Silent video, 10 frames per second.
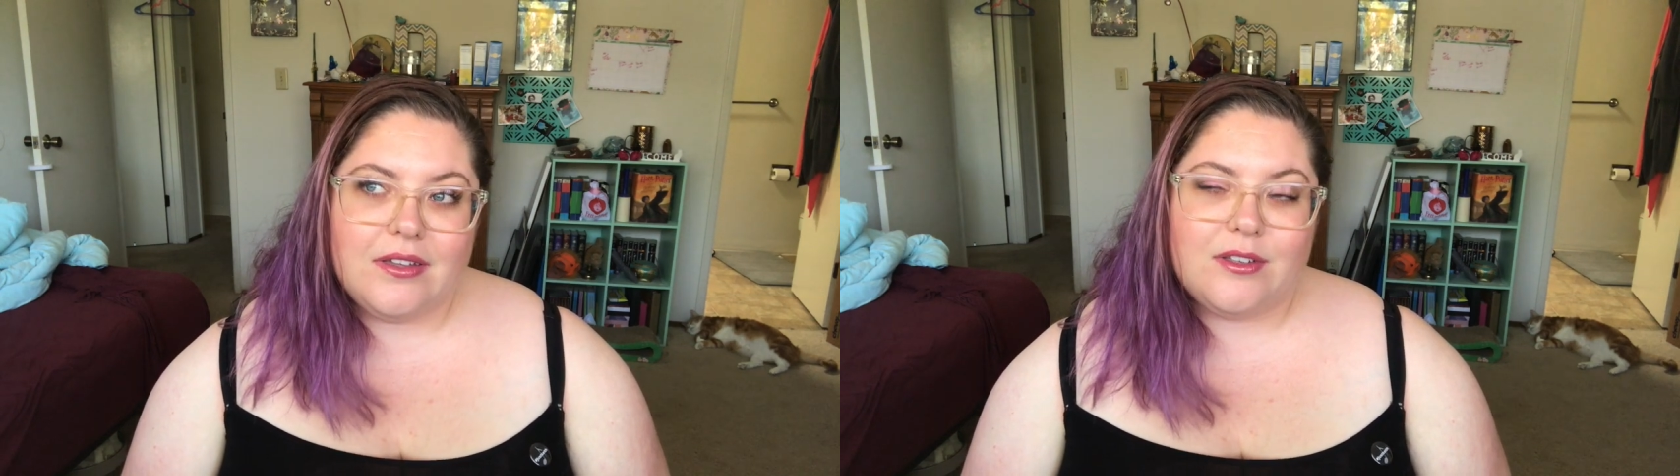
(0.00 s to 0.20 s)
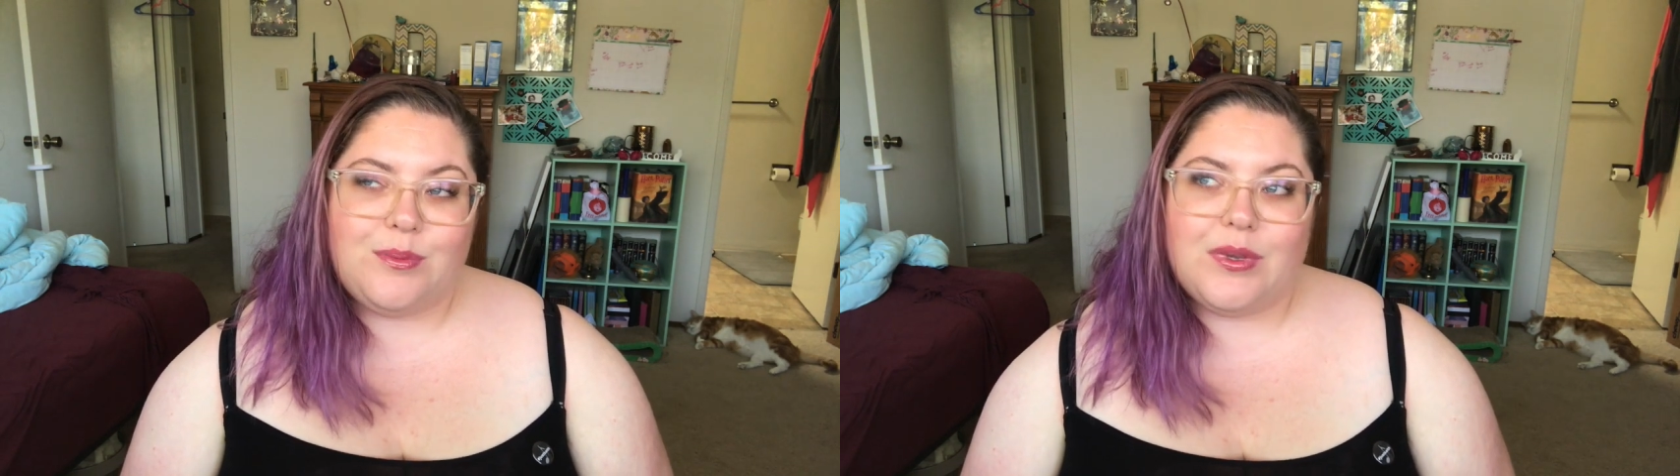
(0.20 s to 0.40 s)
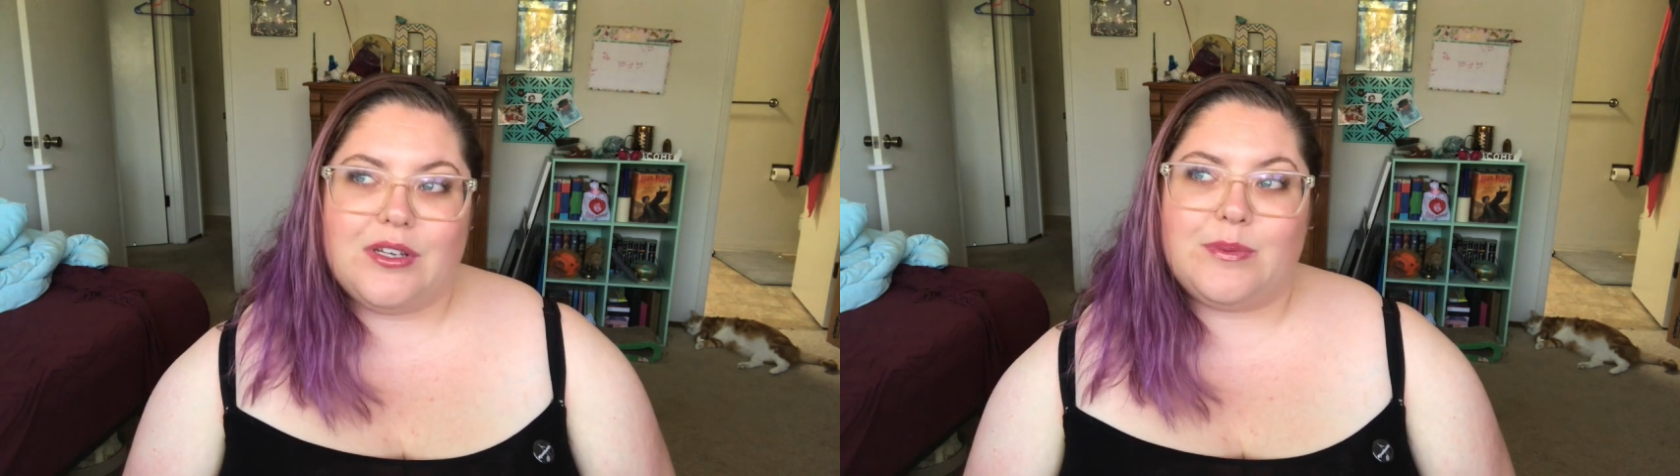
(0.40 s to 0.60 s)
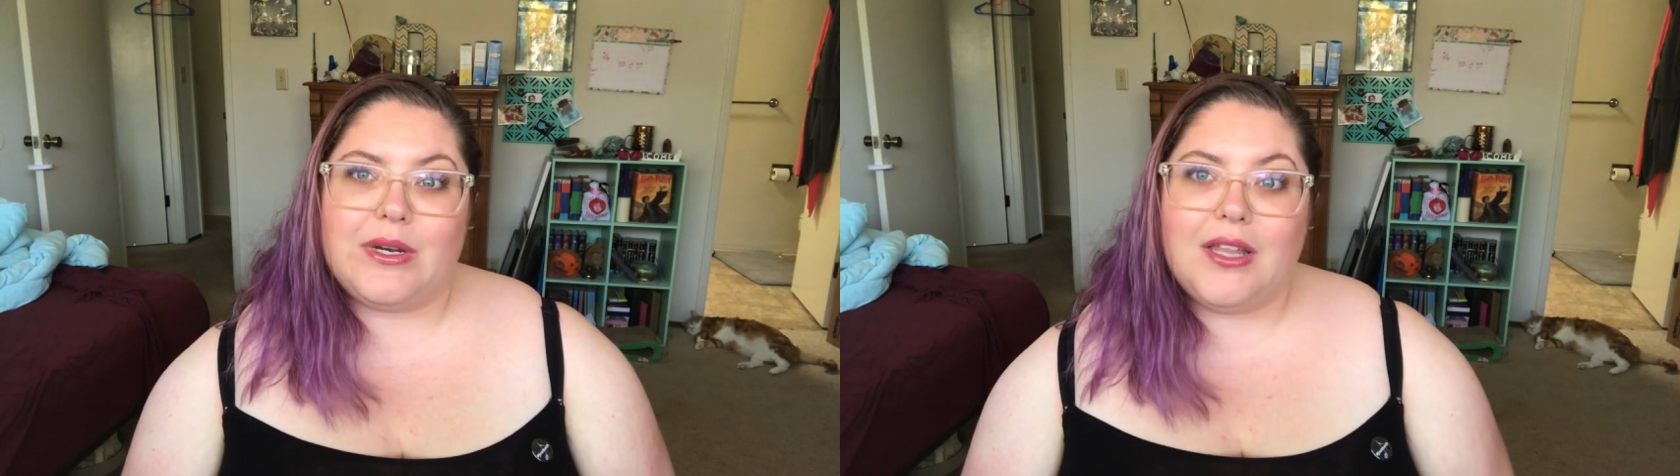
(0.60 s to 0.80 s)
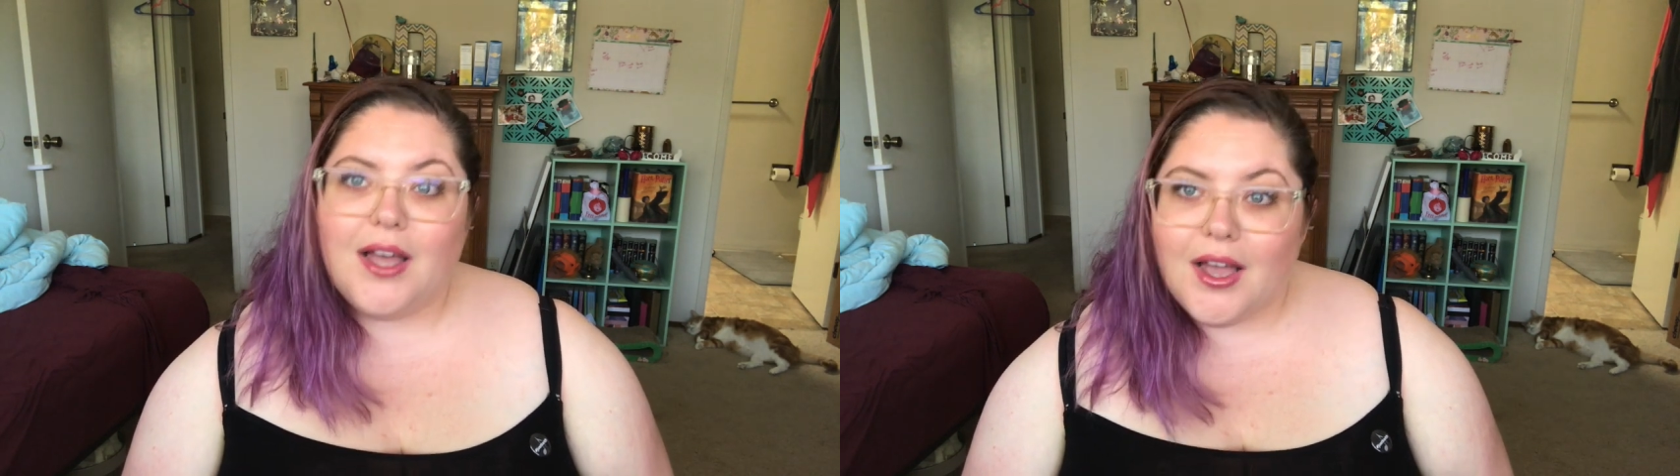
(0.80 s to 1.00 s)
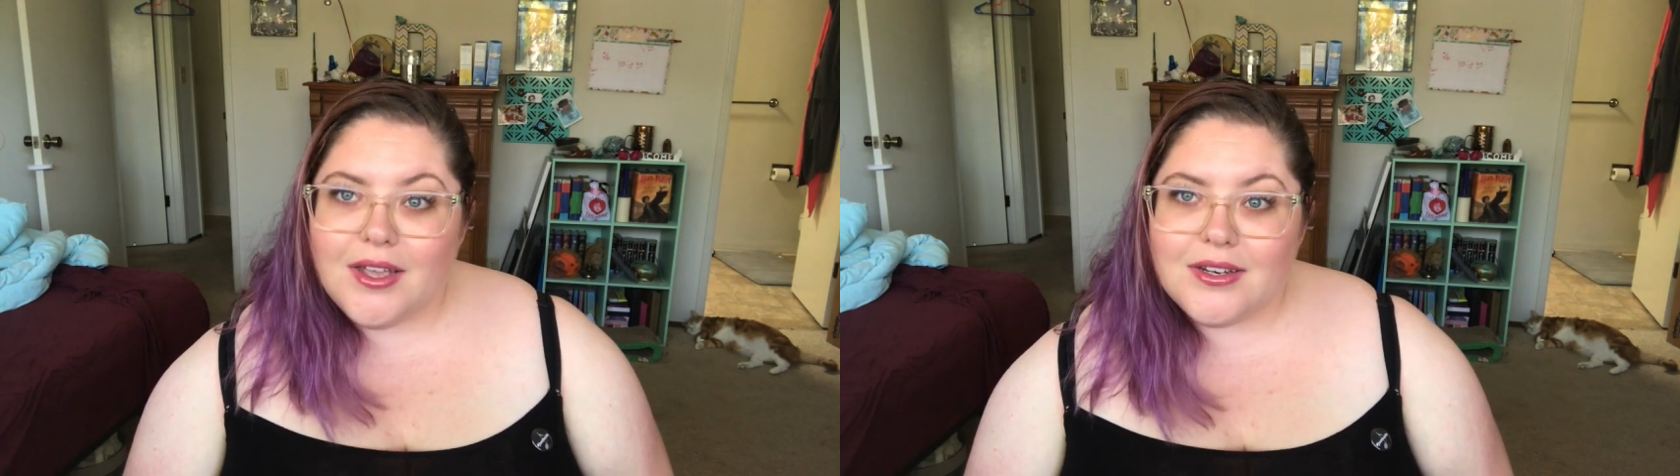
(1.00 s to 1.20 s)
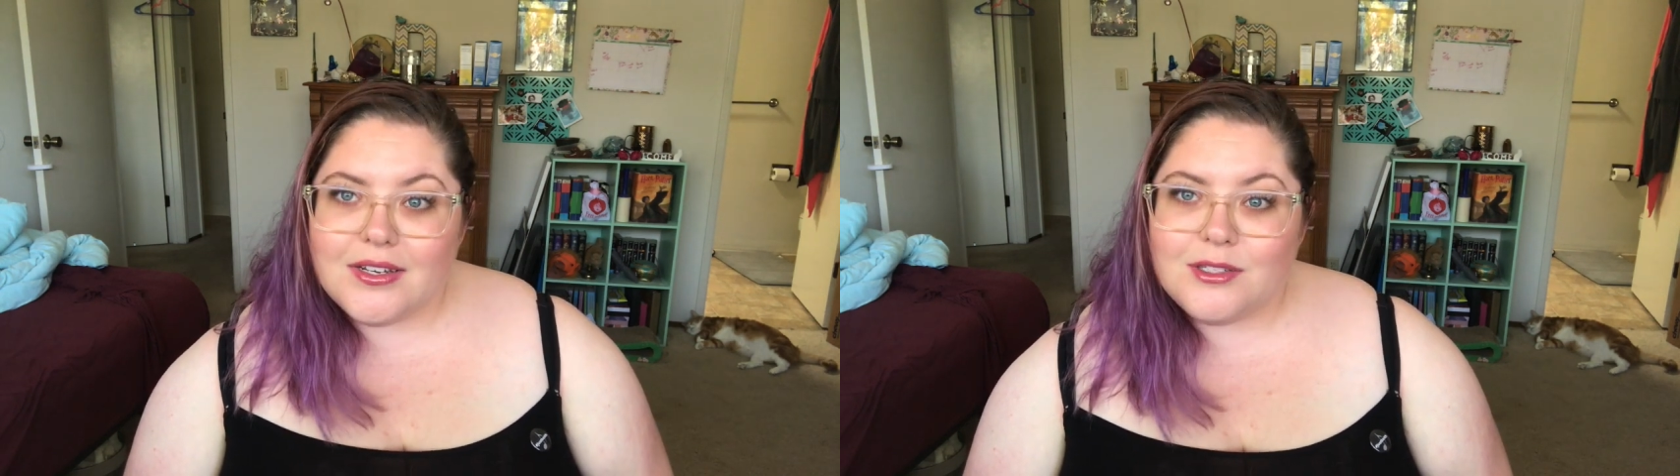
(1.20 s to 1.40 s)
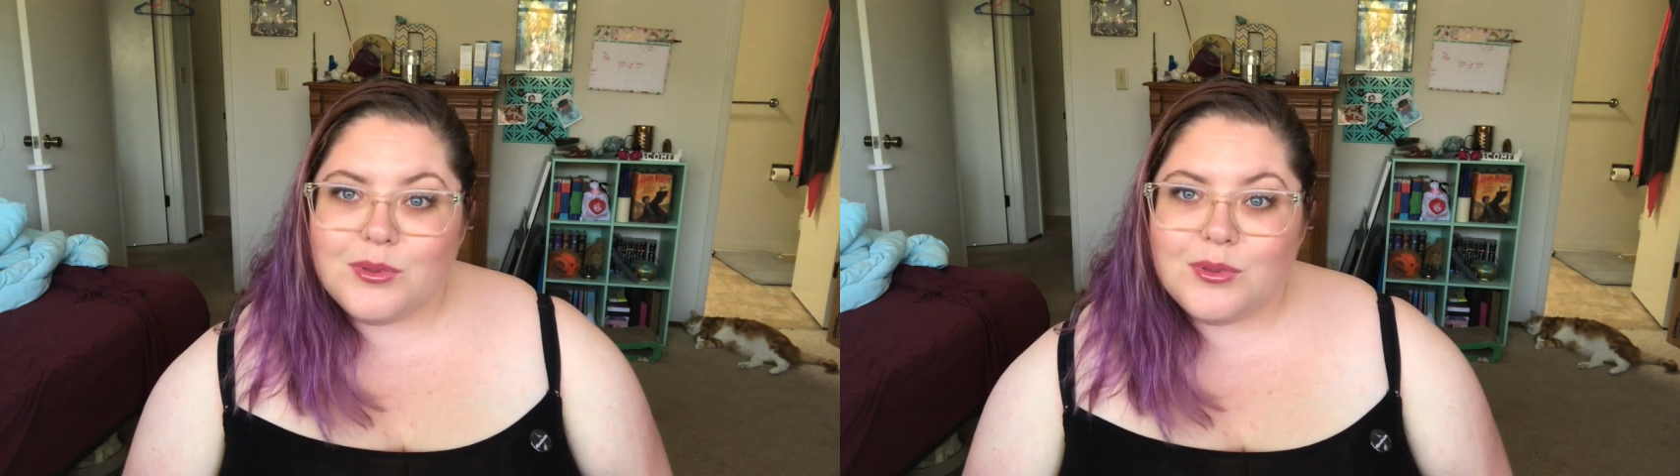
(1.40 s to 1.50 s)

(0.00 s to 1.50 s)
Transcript: It's been a lot. It's